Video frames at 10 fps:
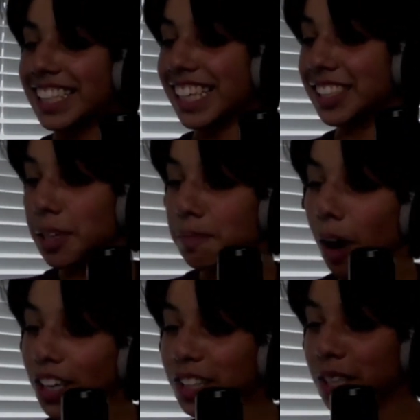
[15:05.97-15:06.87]
like,
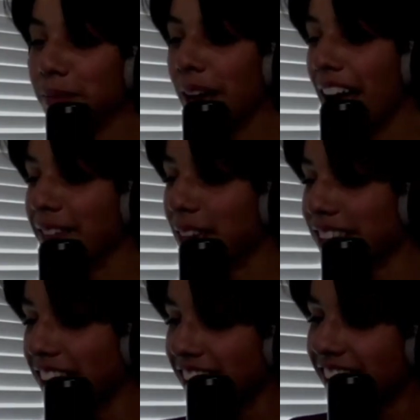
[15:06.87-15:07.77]
punching bag
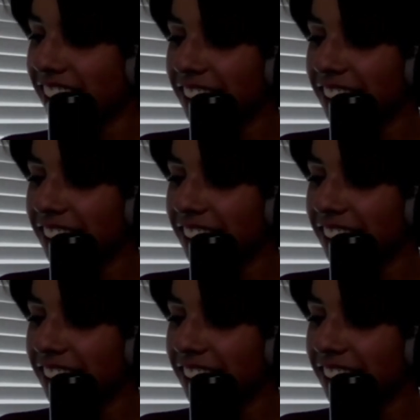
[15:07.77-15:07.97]
mentality,